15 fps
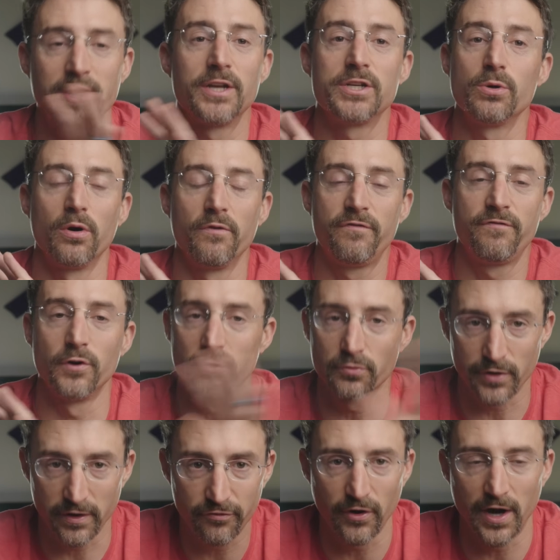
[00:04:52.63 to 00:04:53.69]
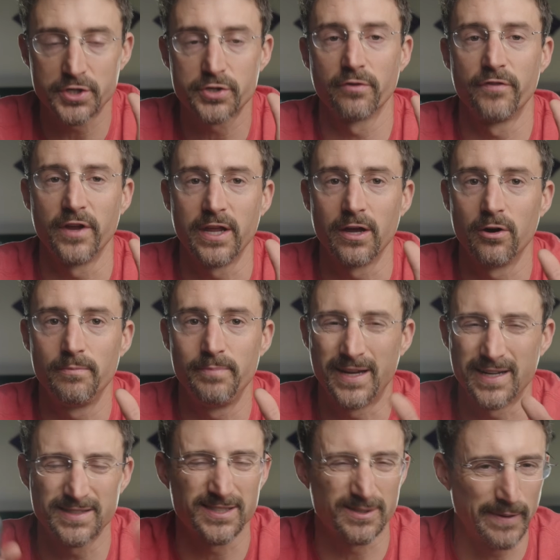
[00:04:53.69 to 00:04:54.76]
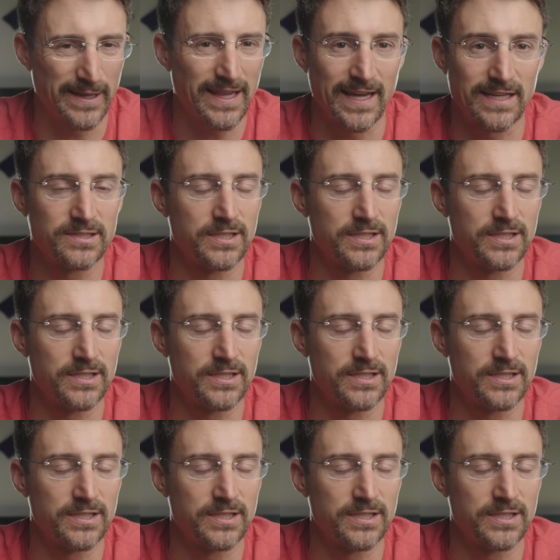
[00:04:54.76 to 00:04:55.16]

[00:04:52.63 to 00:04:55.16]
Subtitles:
gonna do a full refresher video because it's been like